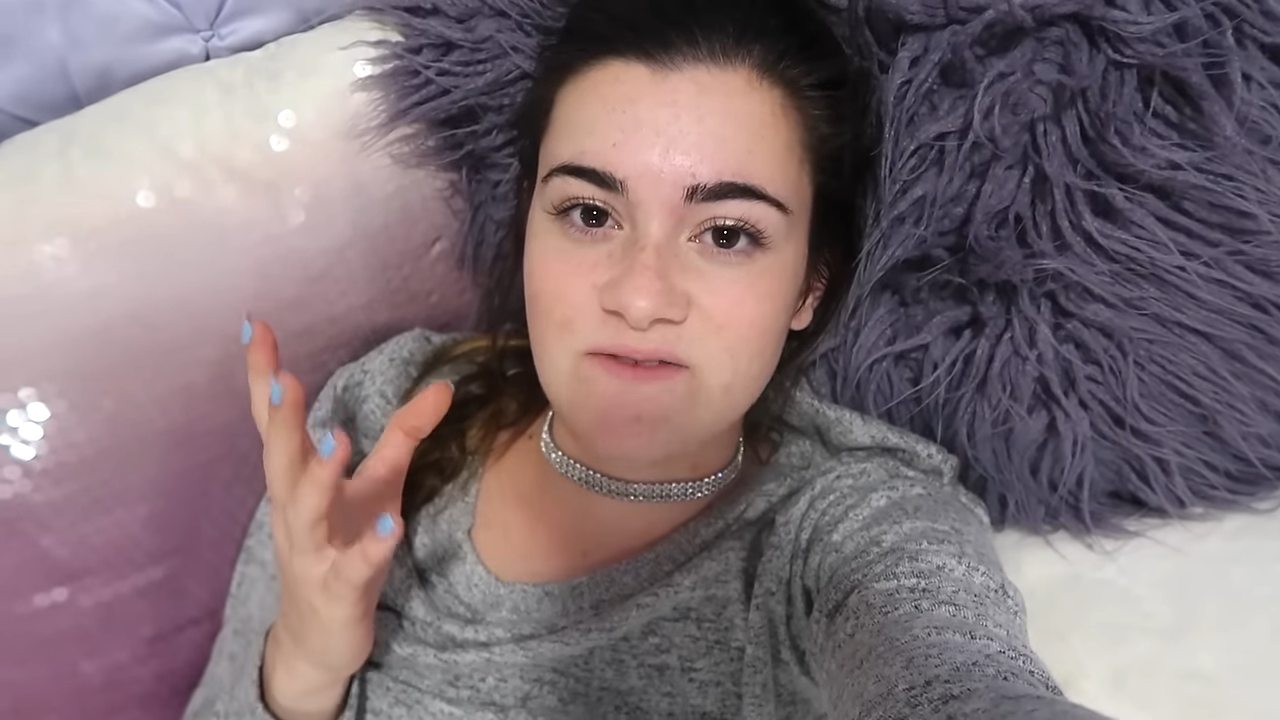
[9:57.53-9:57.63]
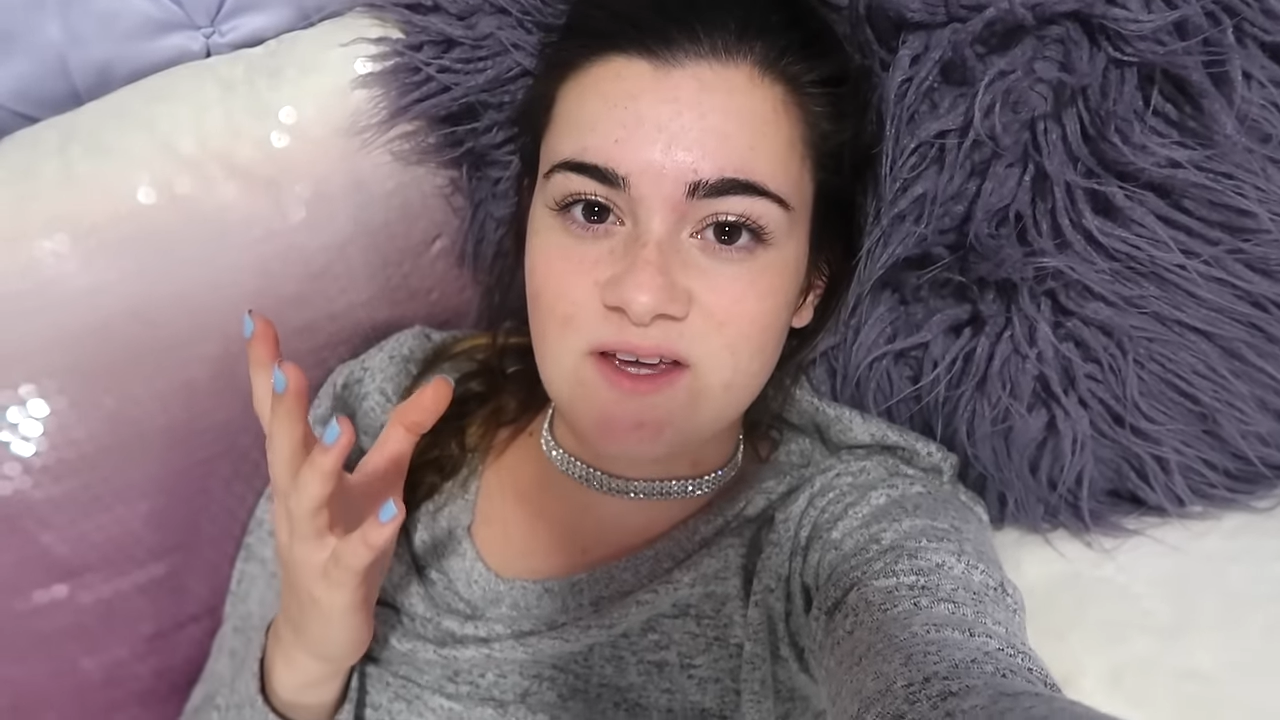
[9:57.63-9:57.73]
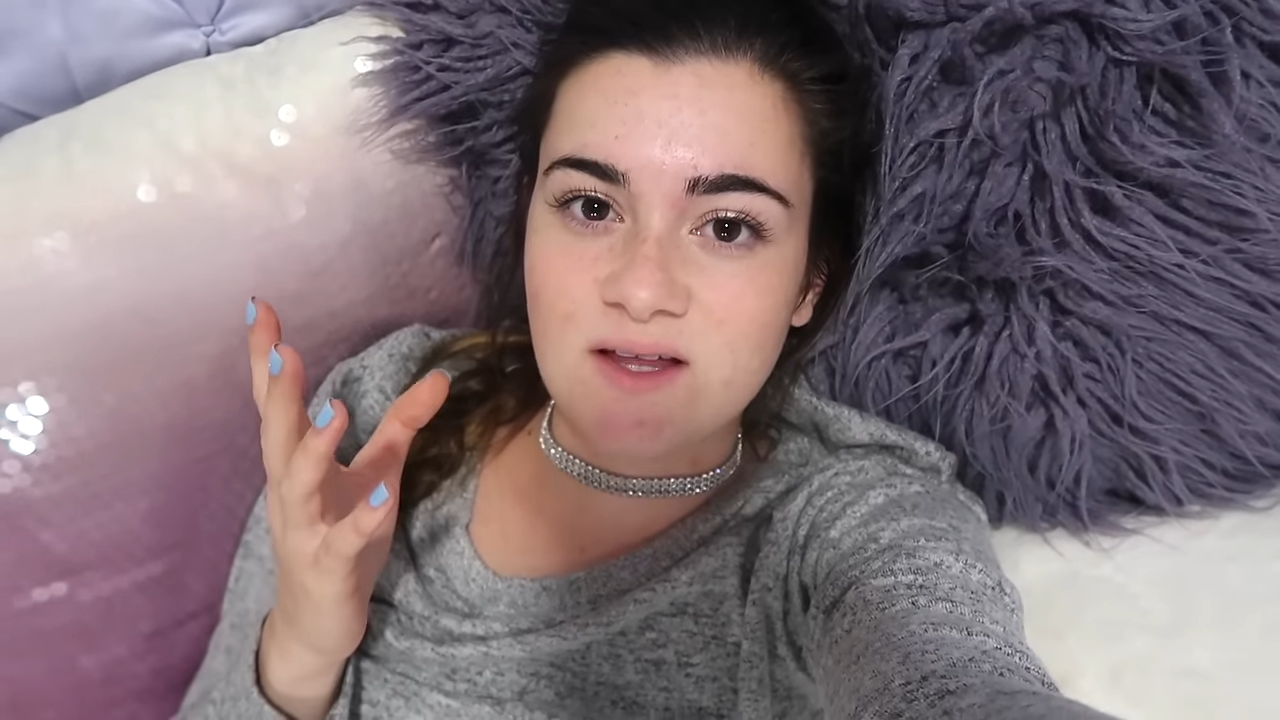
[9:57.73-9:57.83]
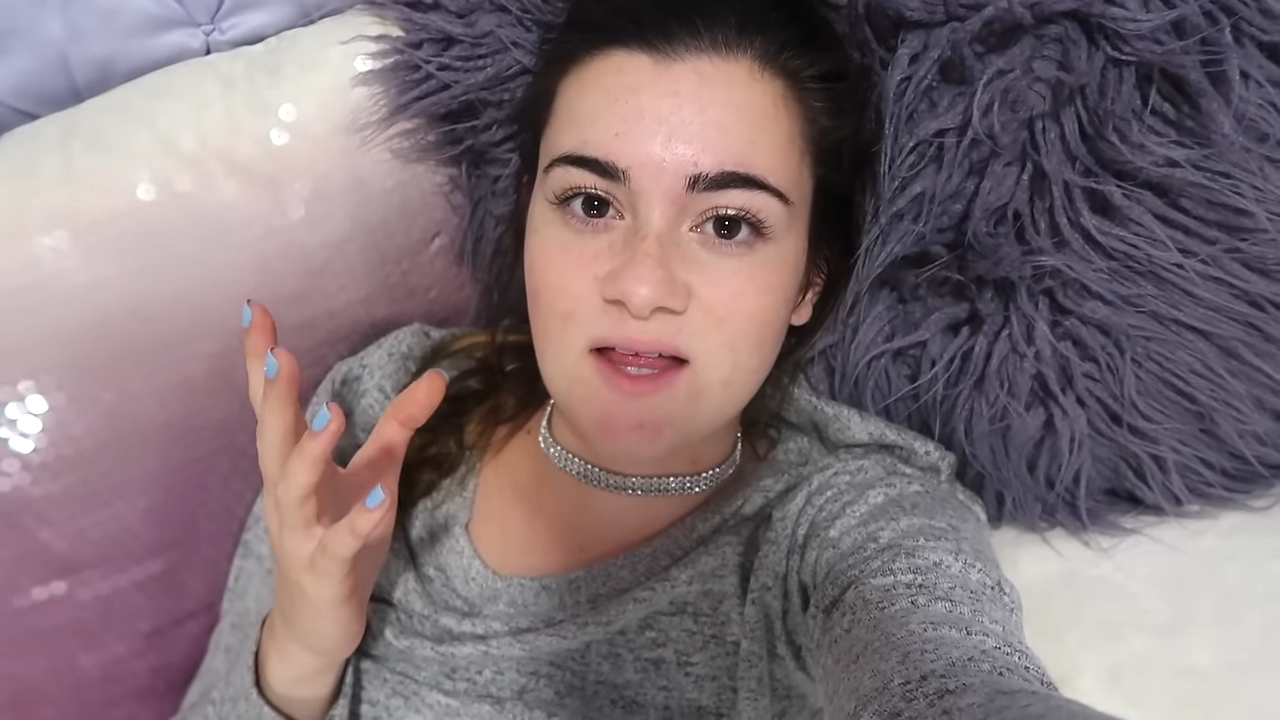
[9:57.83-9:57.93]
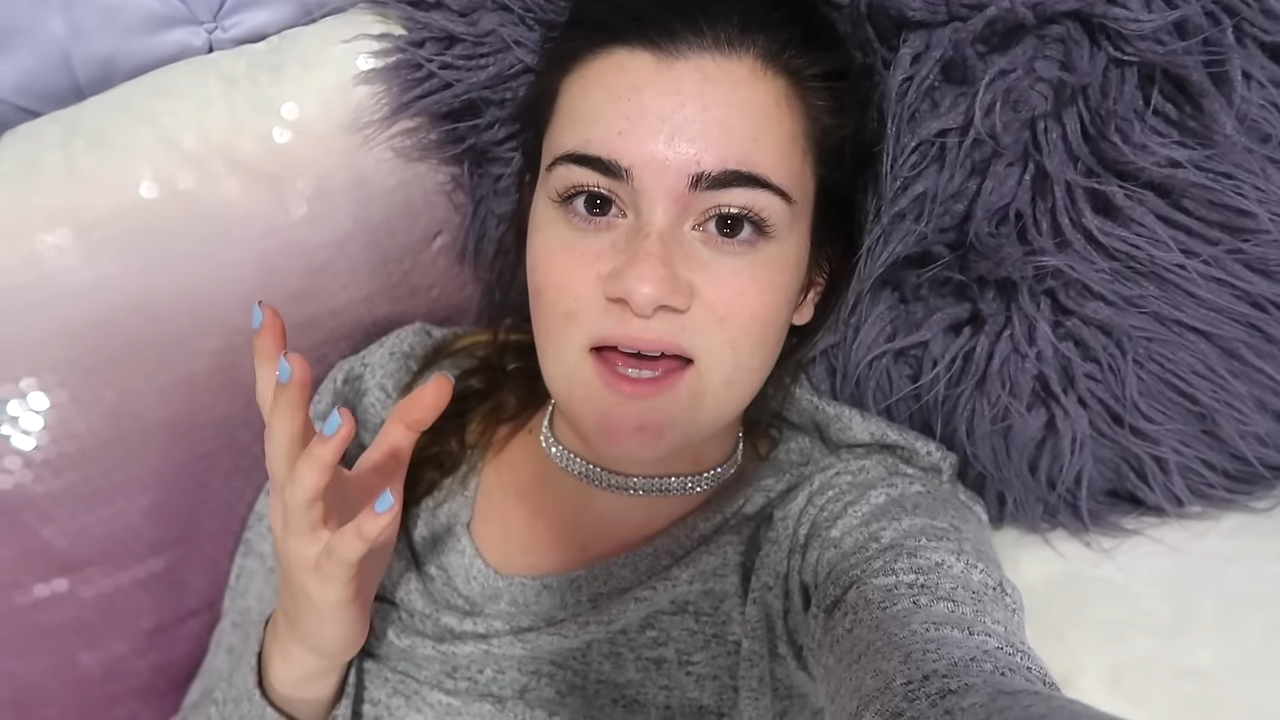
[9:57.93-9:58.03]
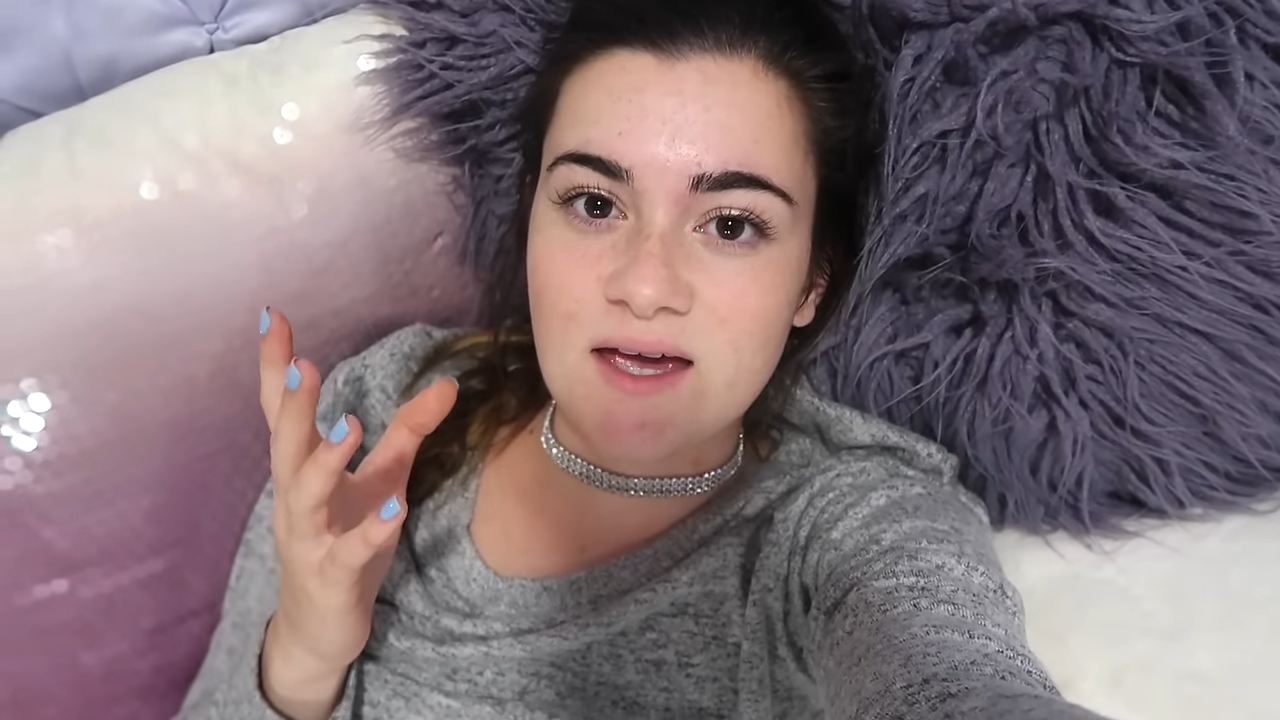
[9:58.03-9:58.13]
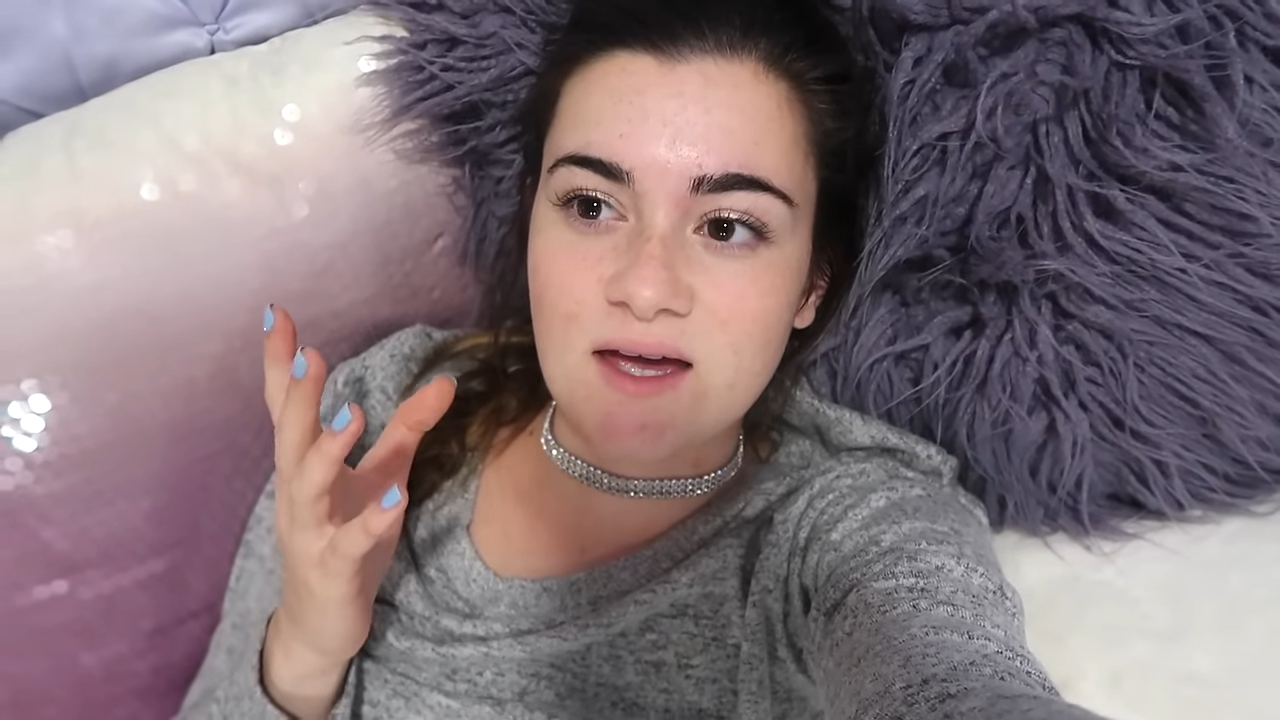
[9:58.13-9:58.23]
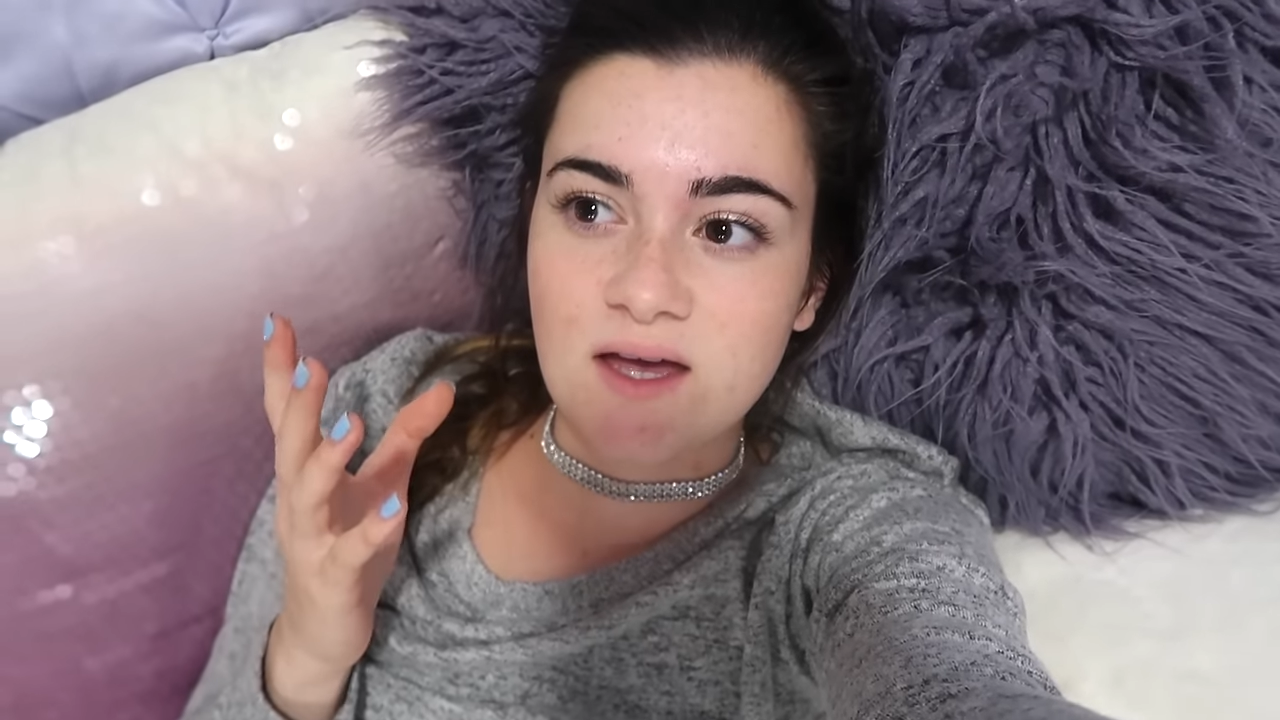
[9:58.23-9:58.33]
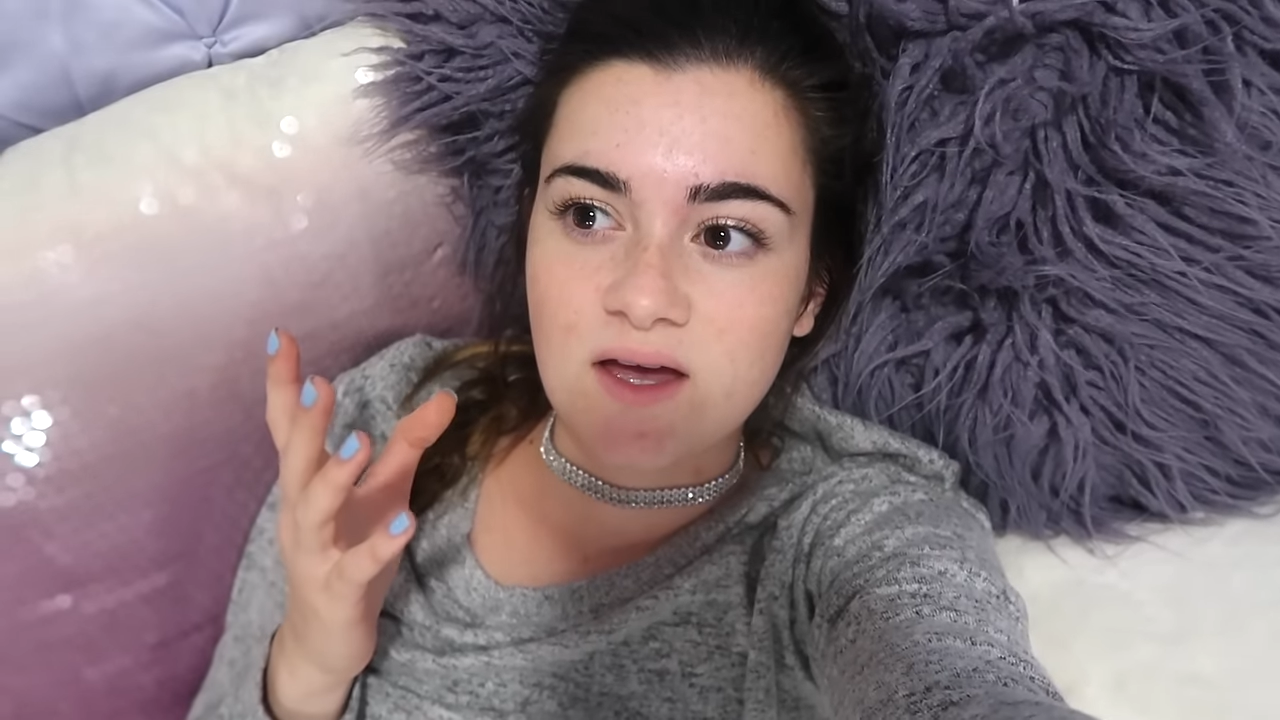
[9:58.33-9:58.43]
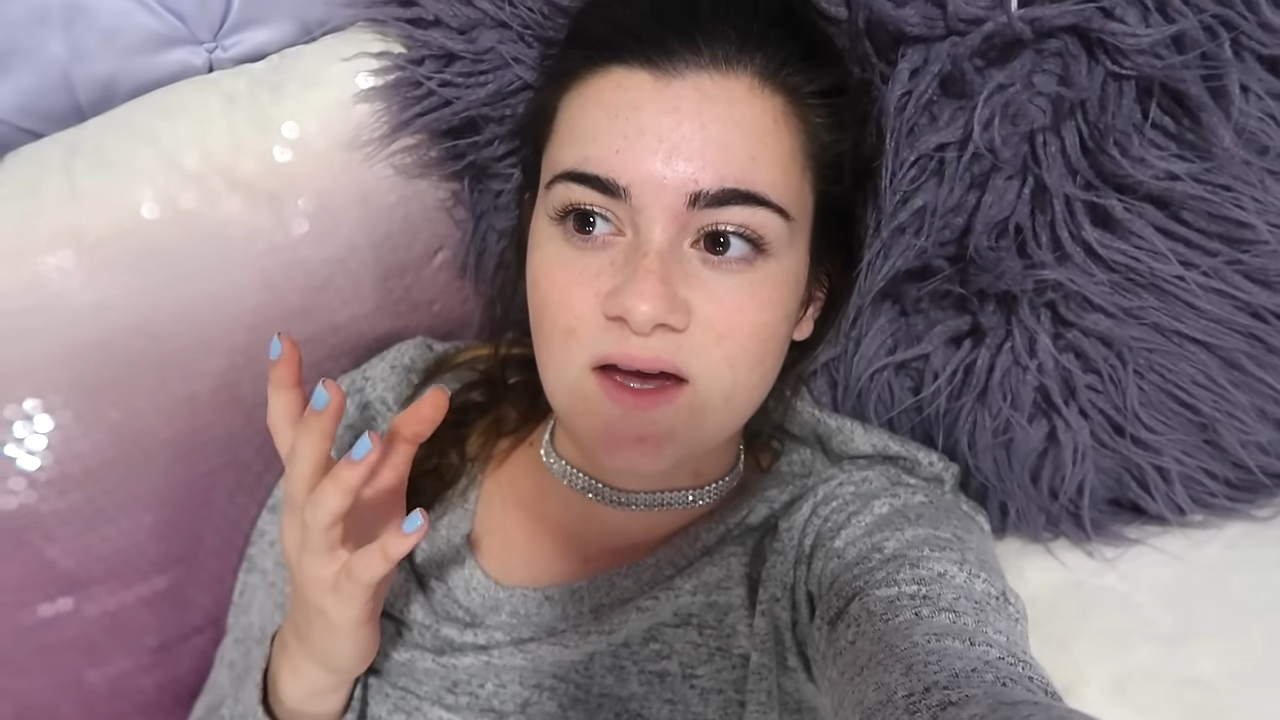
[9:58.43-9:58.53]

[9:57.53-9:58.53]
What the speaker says: feel like